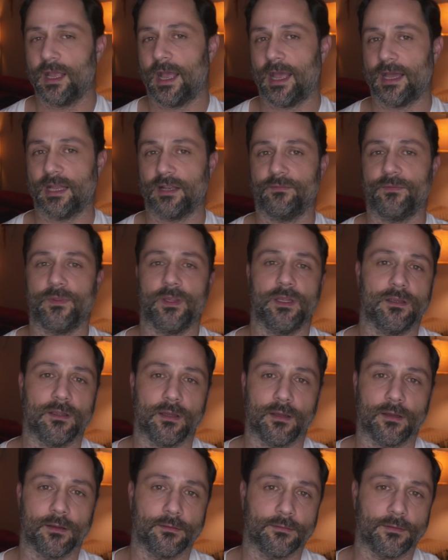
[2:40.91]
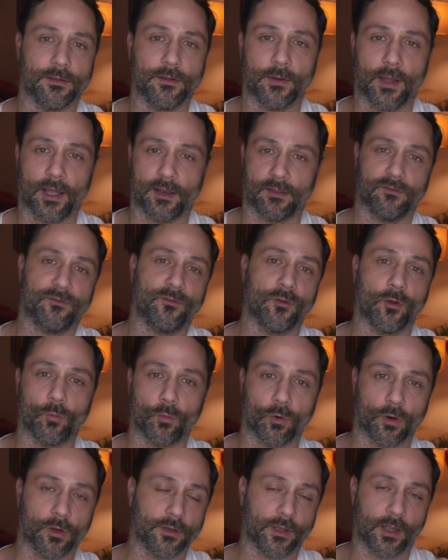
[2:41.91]
out of the uh, you know out of the film
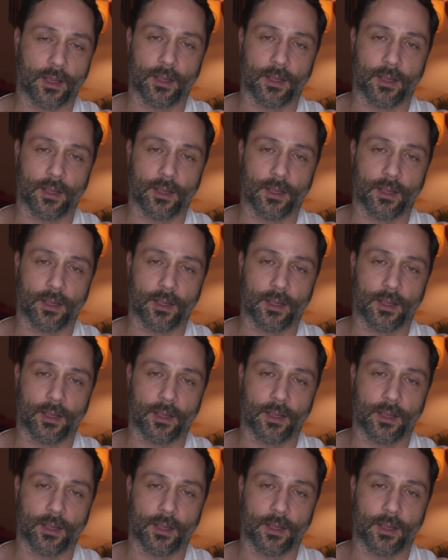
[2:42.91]
world.